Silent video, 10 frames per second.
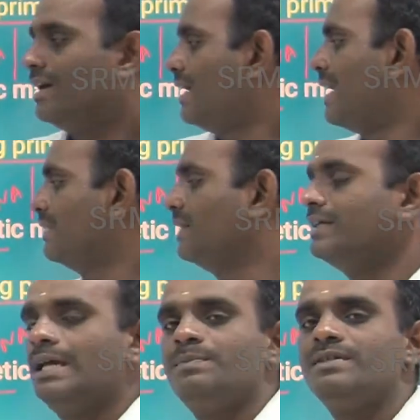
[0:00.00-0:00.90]

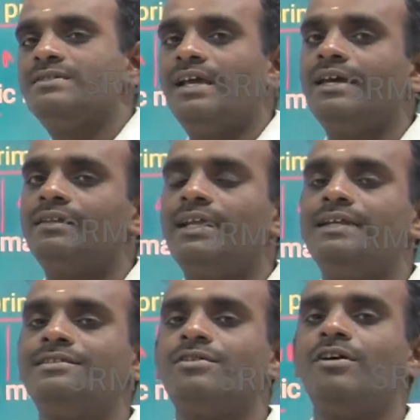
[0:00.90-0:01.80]
Another type is there
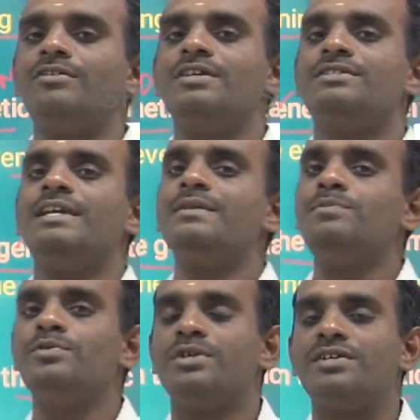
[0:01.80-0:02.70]
that is called a
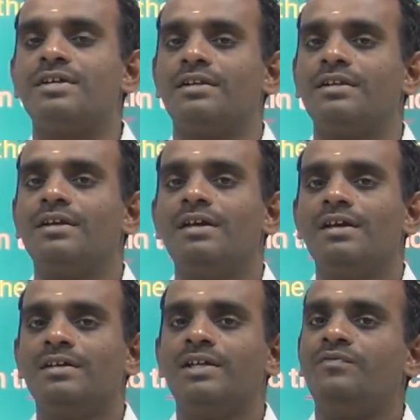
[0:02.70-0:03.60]
gene mutation.
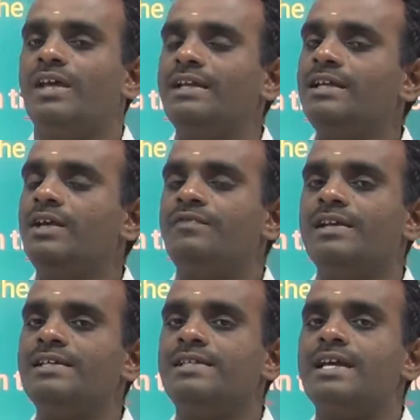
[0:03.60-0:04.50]
If, the, any, if
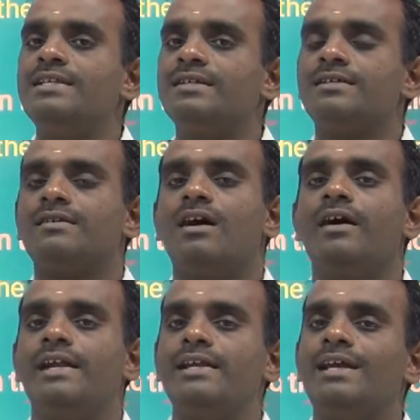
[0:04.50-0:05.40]
any changes
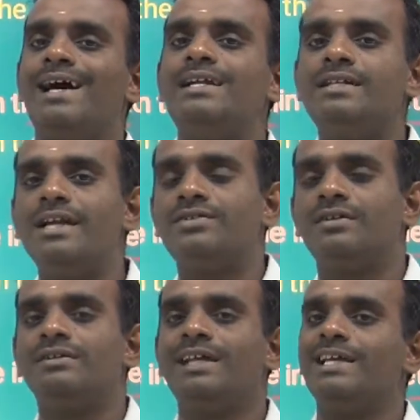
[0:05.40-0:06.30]
or any
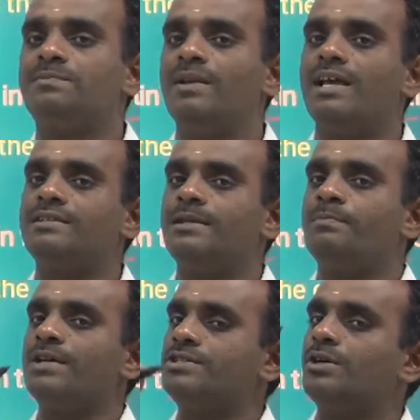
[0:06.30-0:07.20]
alteration takes place
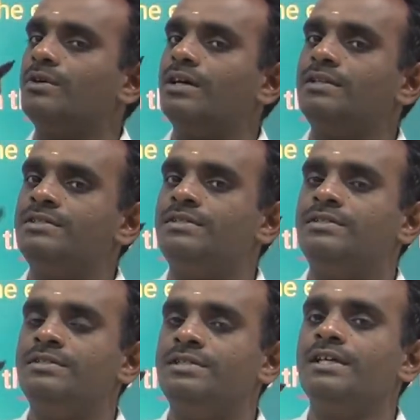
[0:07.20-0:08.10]
in particular
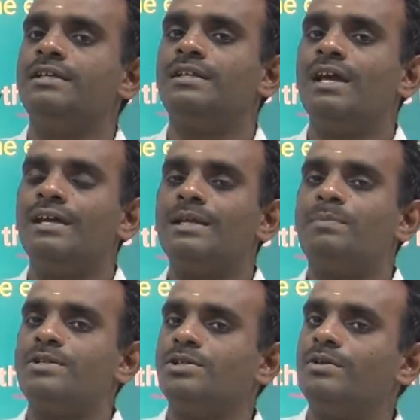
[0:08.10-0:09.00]
gene, in
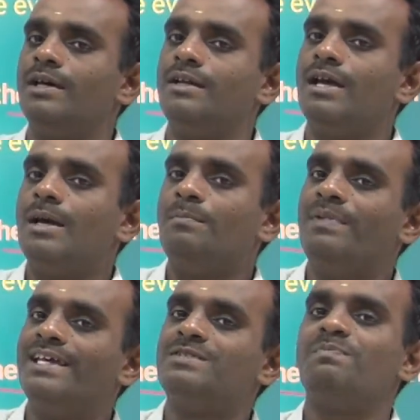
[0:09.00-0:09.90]
particular
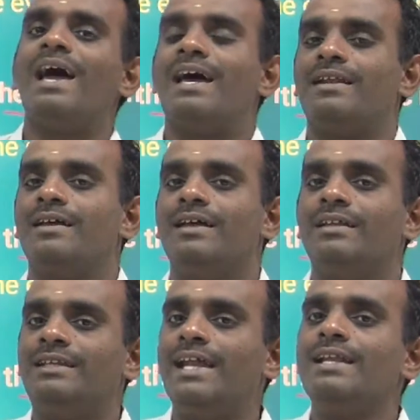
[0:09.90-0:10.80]
base pair,
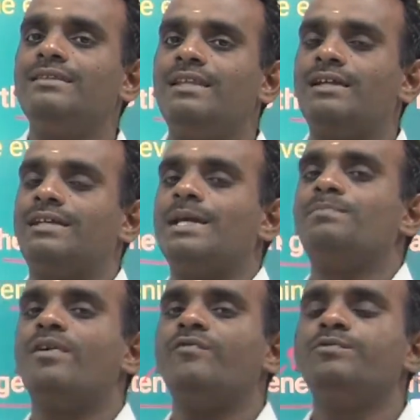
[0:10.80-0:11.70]
then the
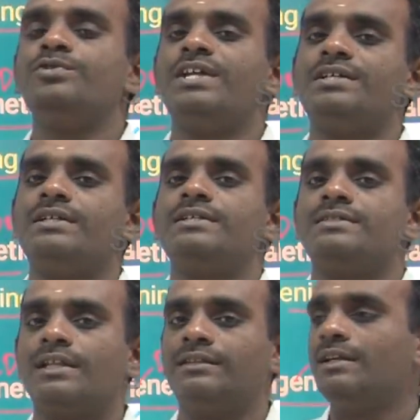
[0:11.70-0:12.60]
type of mutation
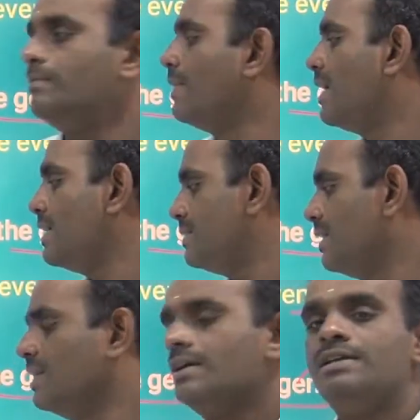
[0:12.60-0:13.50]
is nothing
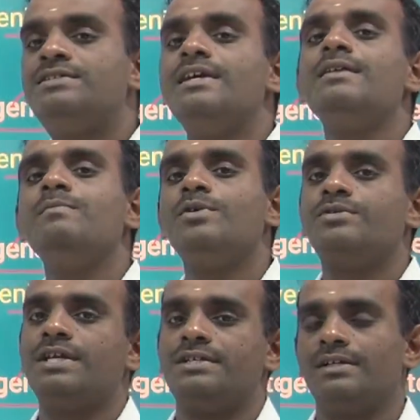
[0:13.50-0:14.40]
but gene
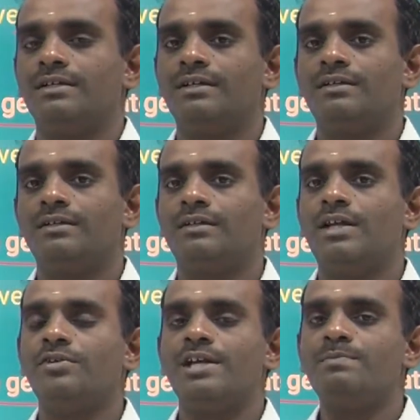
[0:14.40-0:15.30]
mutation.
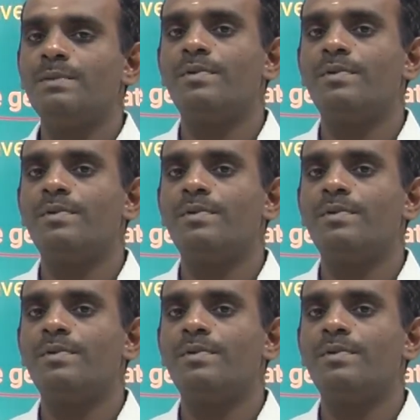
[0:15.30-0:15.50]
Can you get my